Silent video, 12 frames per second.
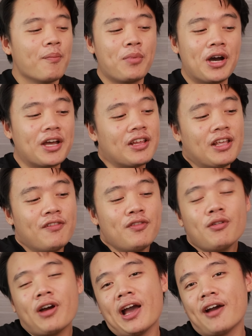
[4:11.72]
But if
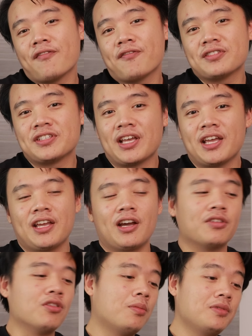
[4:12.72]
you have, say,
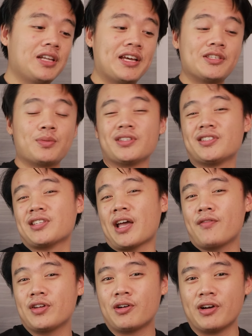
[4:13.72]
a normal lens with
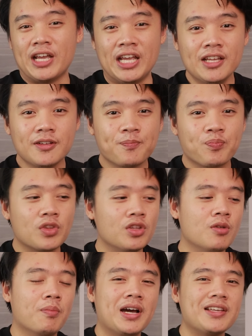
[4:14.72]
7 or 8,
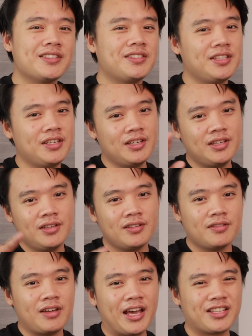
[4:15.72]
you might see
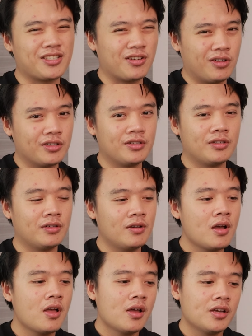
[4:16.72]

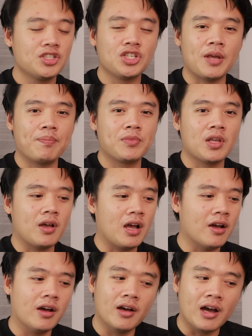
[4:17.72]
hexagonal shaped
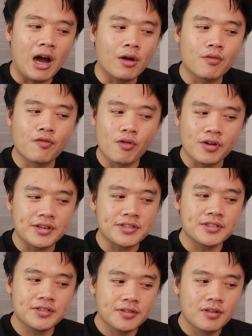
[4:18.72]
out of
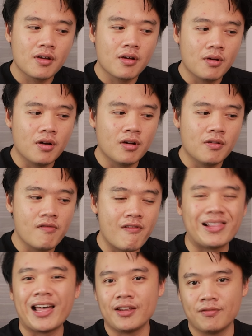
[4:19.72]
focus
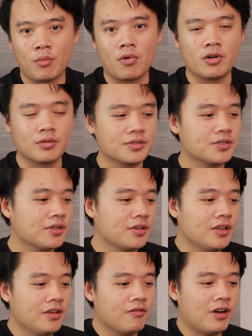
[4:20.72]
like balls,
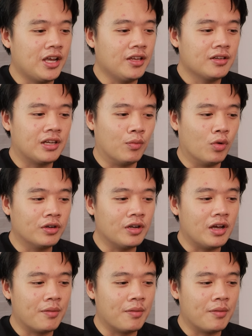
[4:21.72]
right? They won't